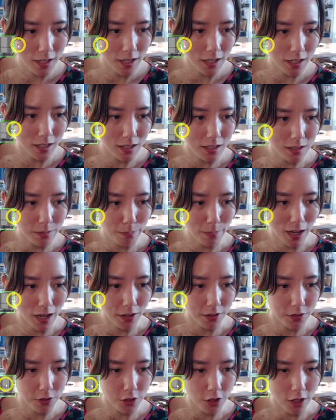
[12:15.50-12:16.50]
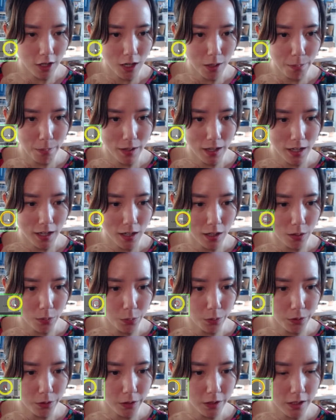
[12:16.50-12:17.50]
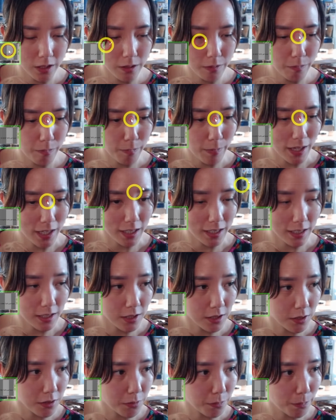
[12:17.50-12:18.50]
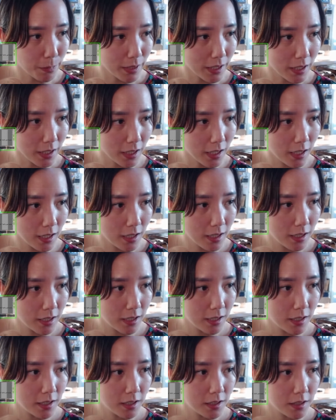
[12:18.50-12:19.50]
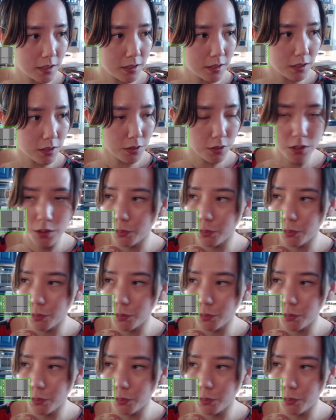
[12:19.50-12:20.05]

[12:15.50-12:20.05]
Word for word: And this math chop, I will make it to be 0 to